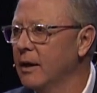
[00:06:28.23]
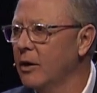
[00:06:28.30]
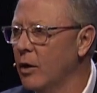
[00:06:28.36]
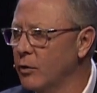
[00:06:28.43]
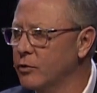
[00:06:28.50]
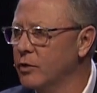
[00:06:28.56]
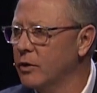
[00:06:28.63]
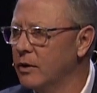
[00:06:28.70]

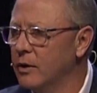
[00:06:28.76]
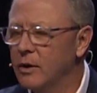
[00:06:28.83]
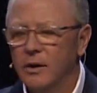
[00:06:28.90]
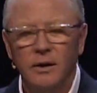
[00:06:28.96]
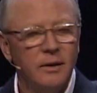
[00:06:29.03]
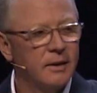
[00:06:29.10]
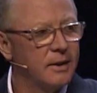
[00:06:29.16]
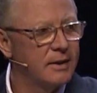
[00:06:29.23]
Culture
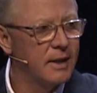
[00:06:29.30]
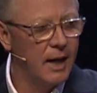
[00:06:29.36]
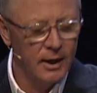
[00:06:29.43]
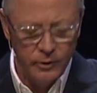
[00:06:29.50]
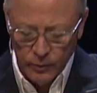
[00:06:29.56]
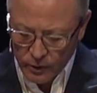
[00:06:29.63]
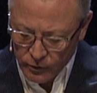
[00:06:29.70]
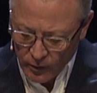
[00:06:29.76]

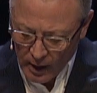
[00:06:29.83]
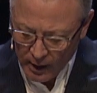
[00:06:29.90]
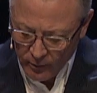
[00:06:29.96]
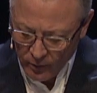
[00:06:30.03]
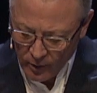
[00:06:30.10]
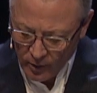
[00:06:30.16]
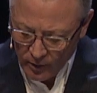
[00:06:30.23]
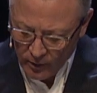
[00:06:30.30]
decides what's right
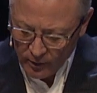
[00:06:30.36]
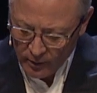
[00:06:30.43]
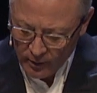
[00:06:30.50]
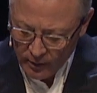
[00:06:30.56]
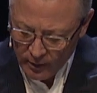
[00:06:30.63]
and wrong.